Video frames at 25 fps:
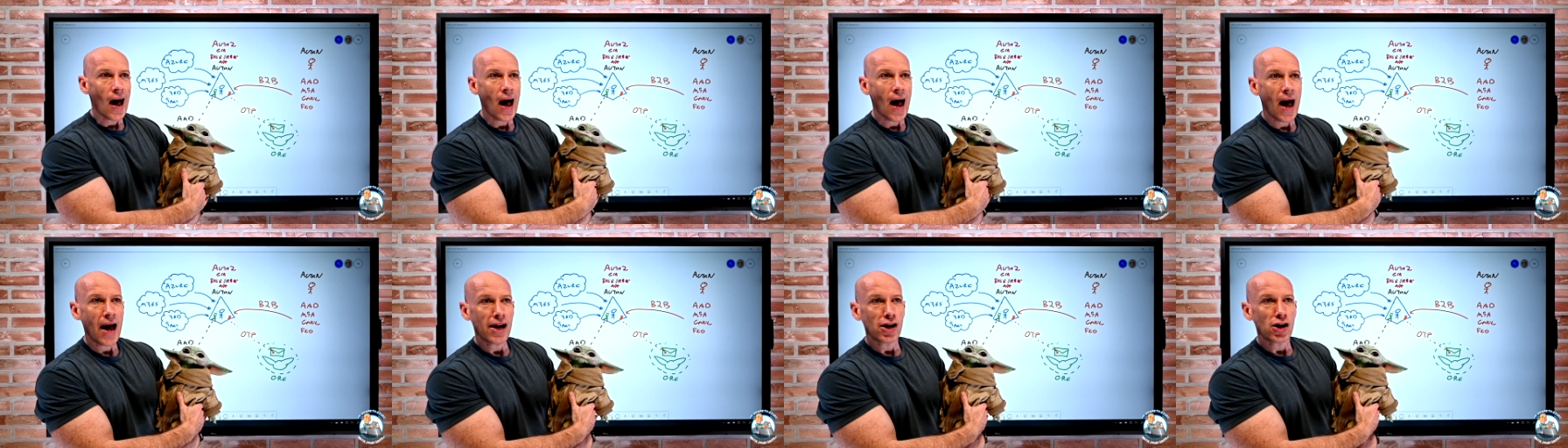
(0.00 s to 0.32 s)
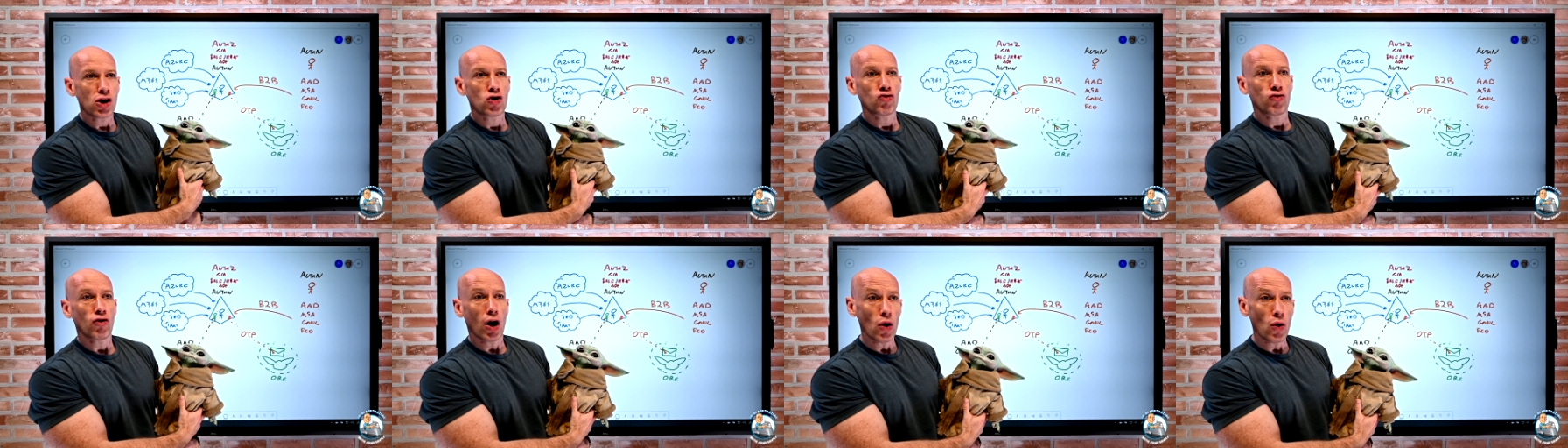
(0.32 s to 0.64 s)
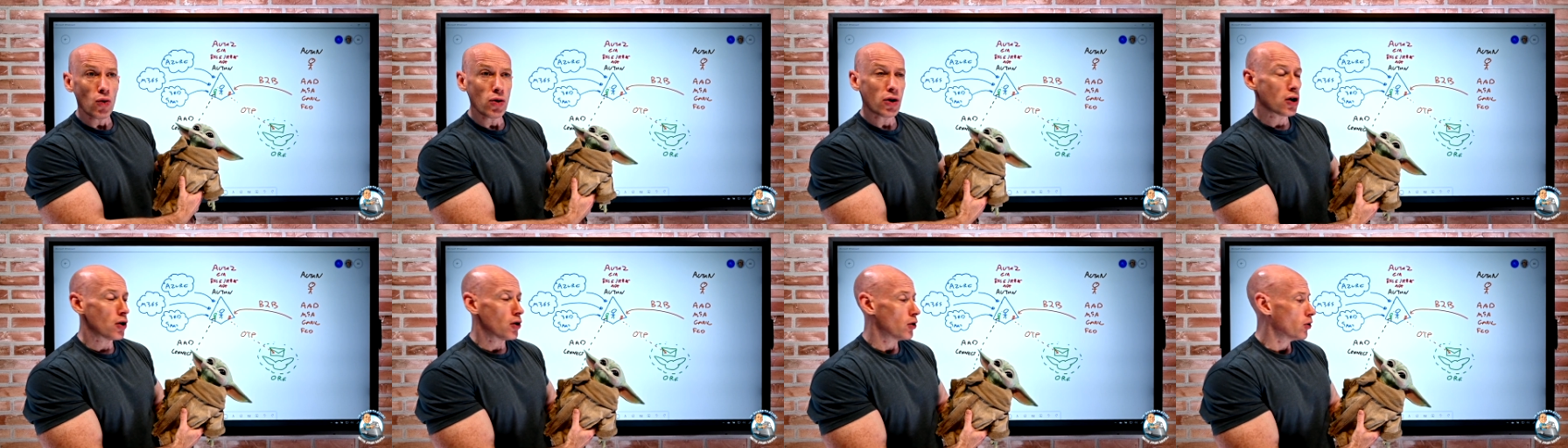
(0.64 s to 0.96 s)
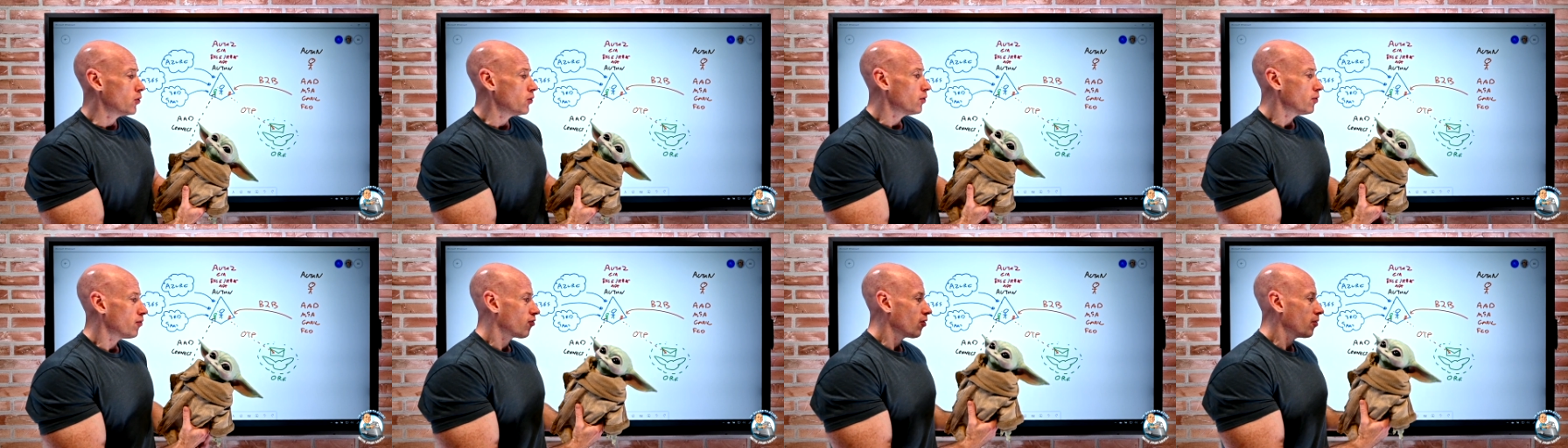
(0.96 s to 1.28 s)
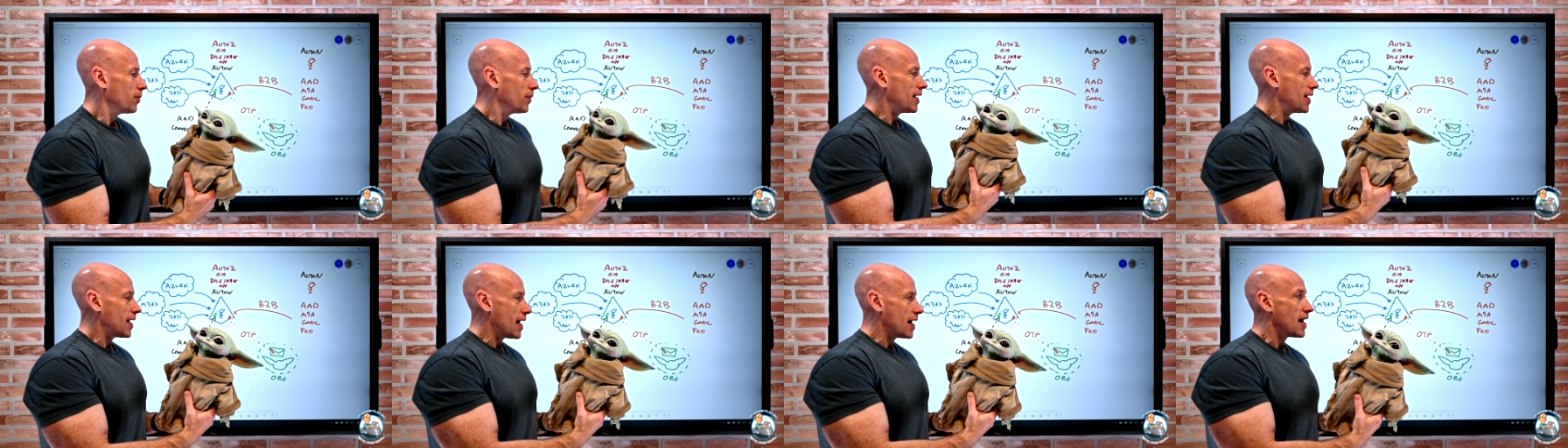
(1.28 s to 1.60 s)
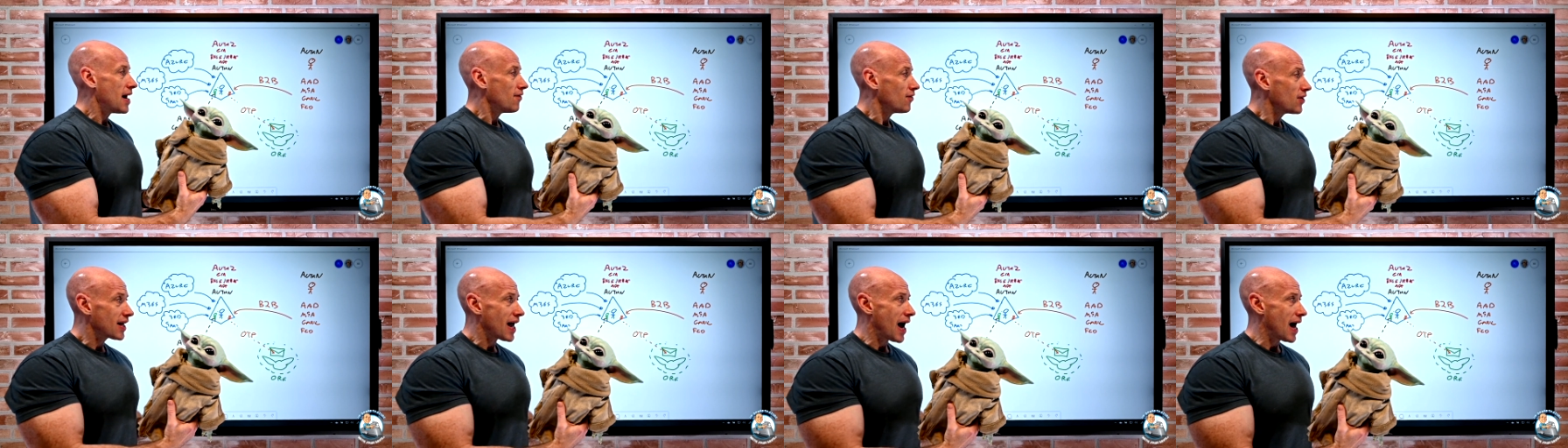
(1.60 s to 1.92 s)
And Grogu from a,
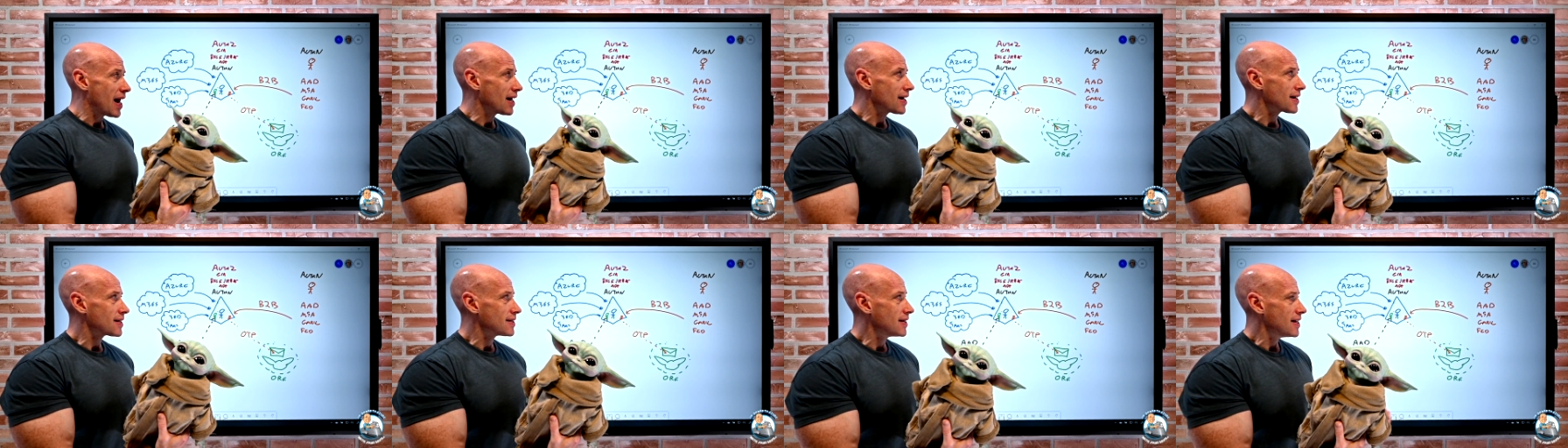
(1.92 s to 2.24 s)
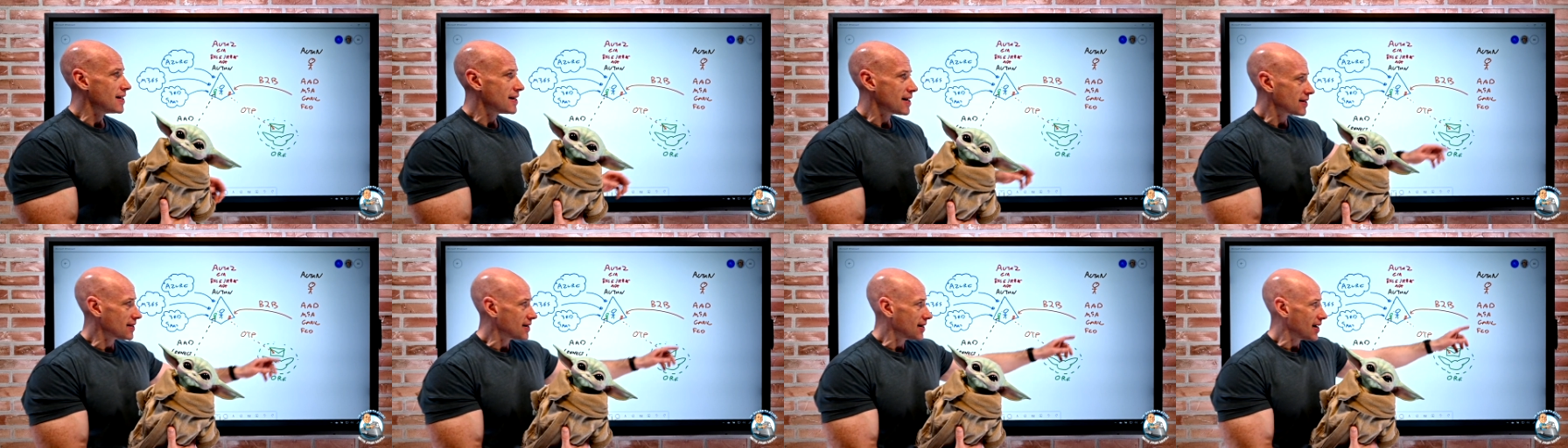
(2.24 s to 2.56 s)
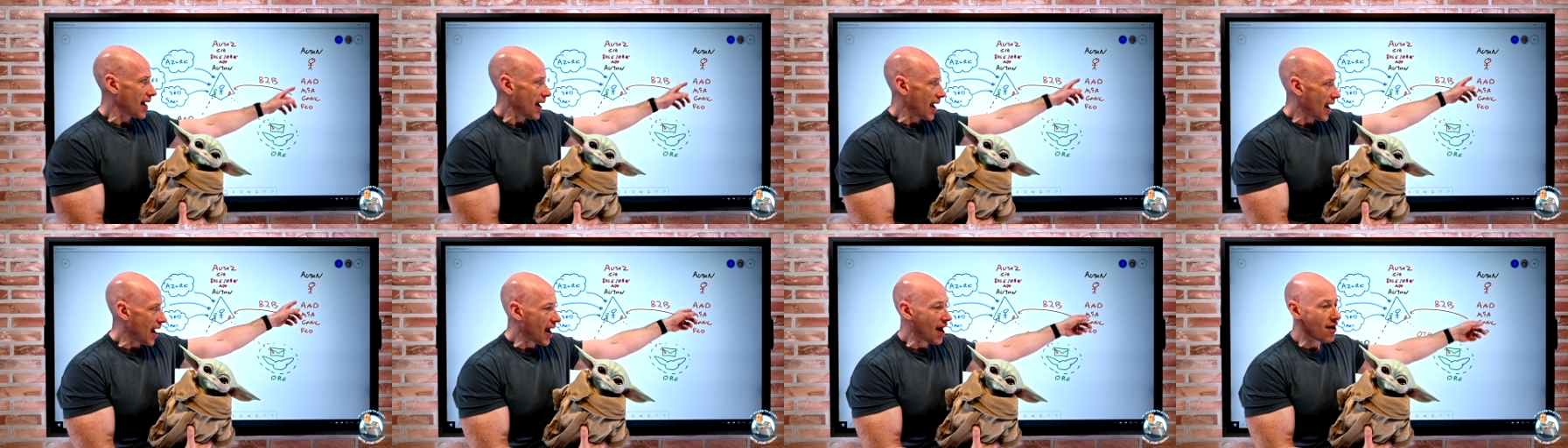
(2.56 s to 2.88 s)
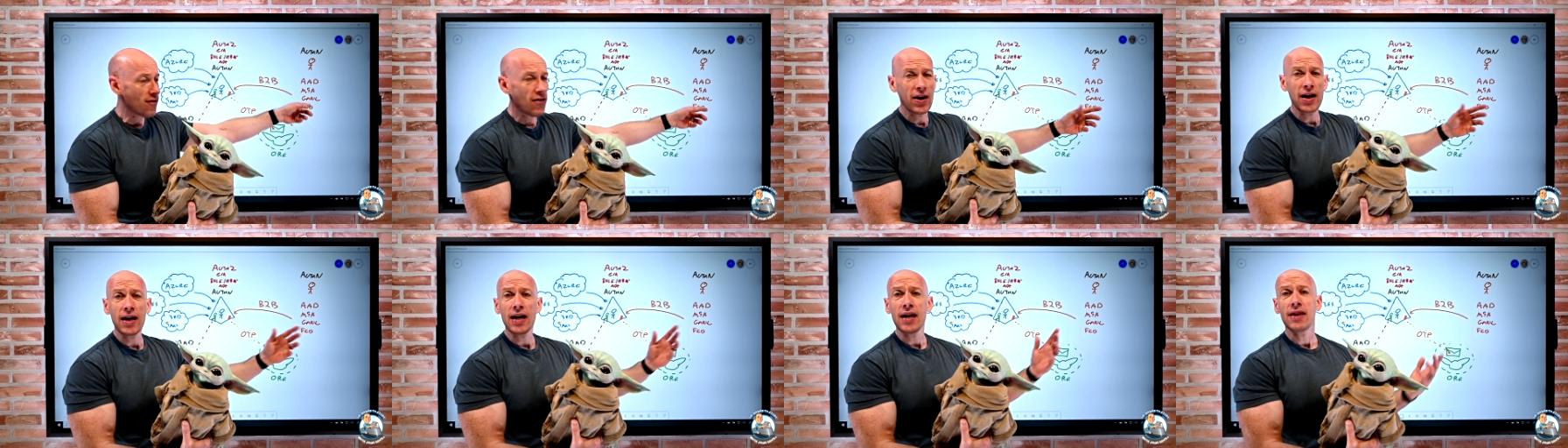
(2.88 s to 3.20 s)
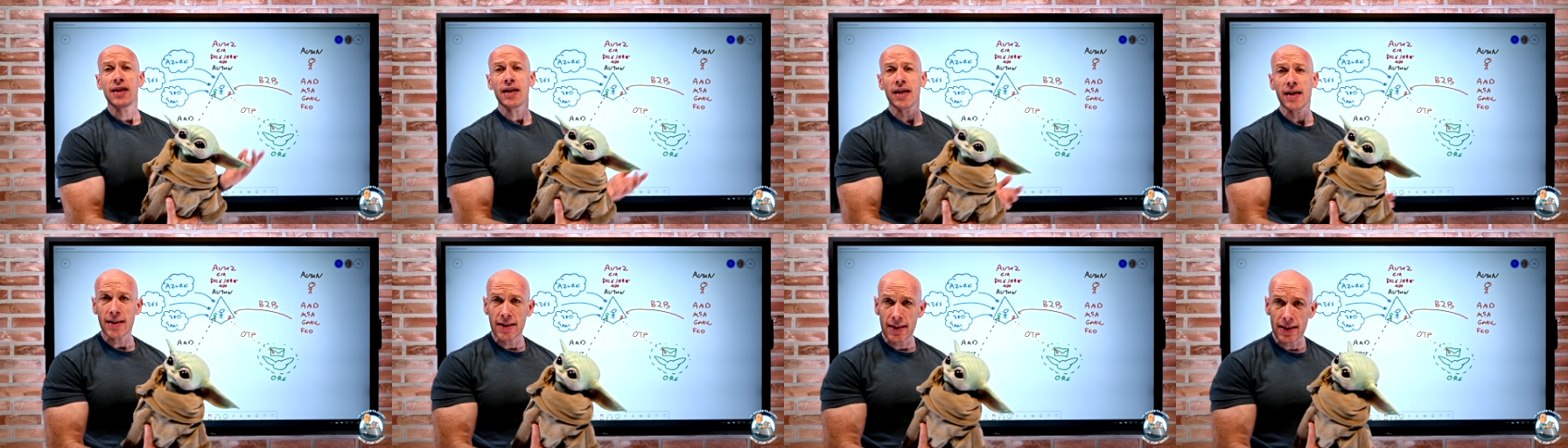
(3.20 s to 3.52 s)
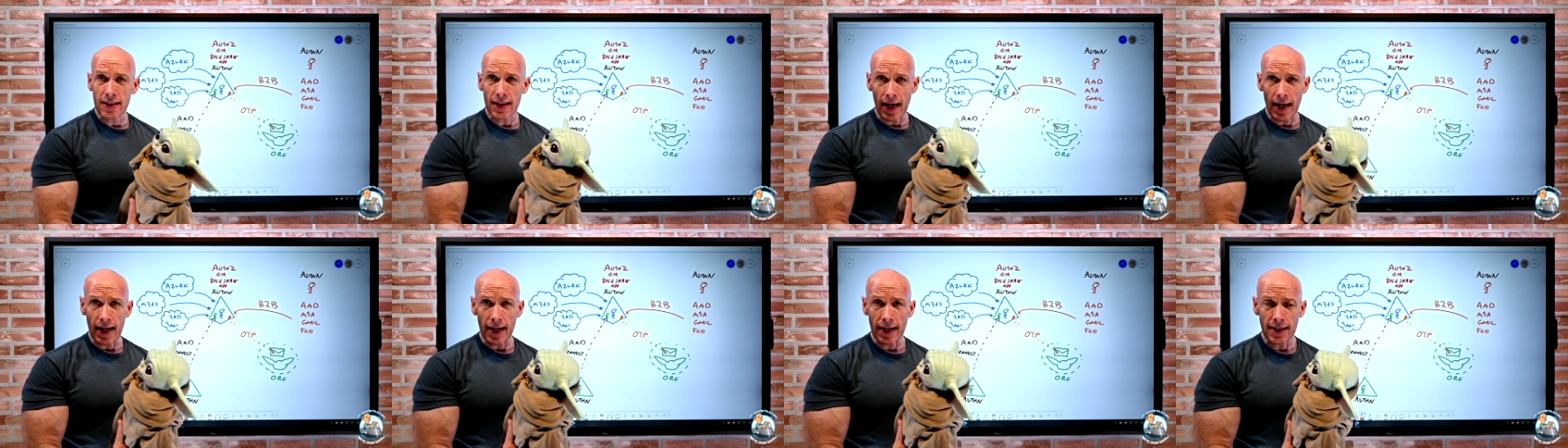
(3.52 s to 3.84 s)
another galaxy doesn't have any of these
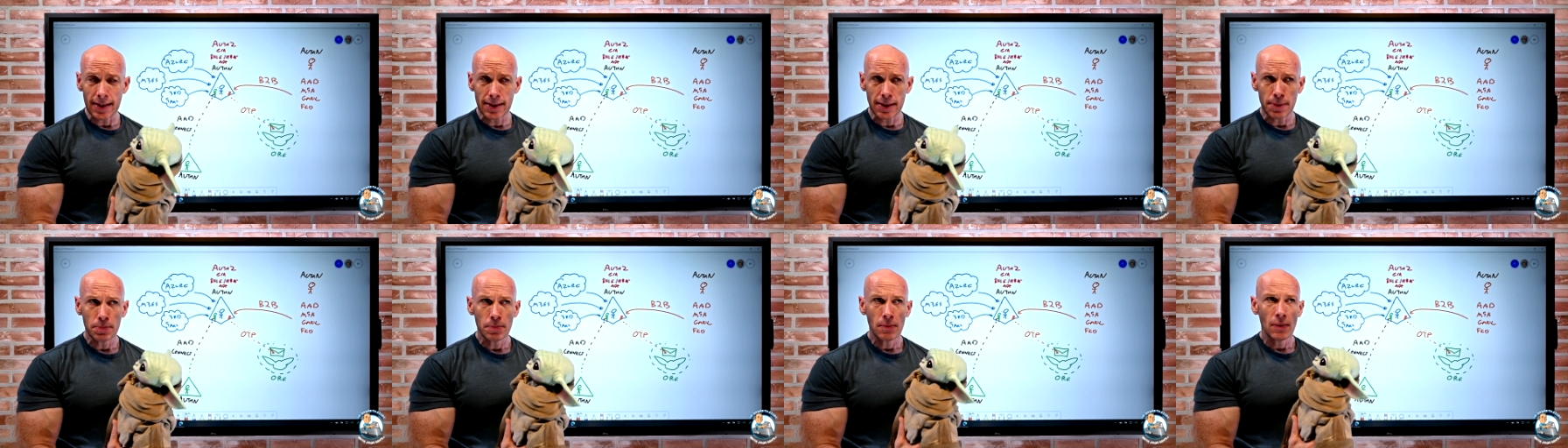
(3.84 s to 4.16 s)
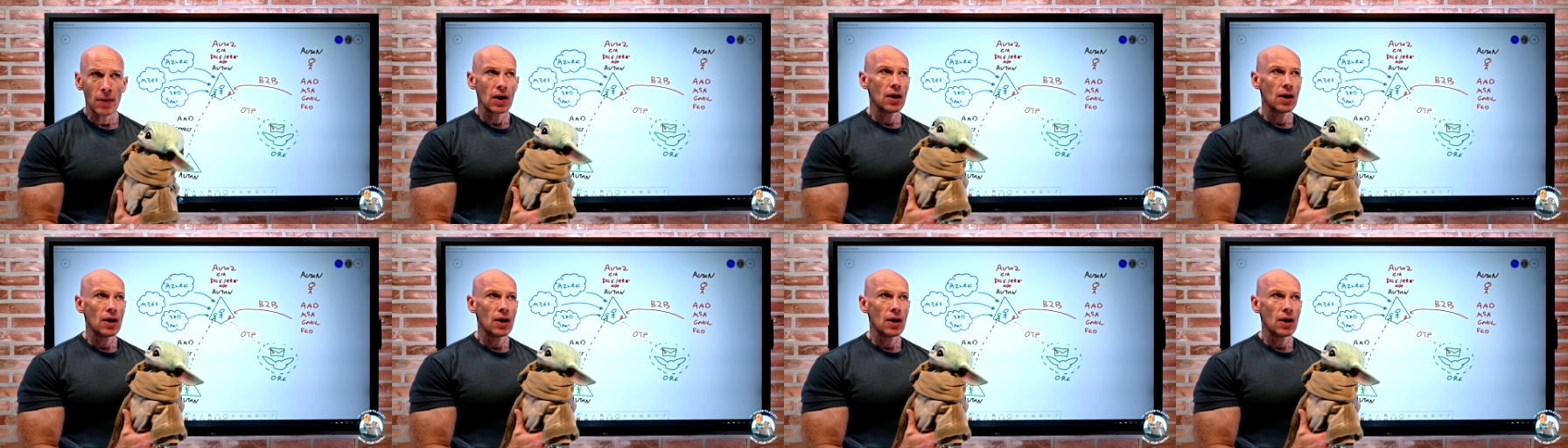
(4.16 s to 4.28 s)
things,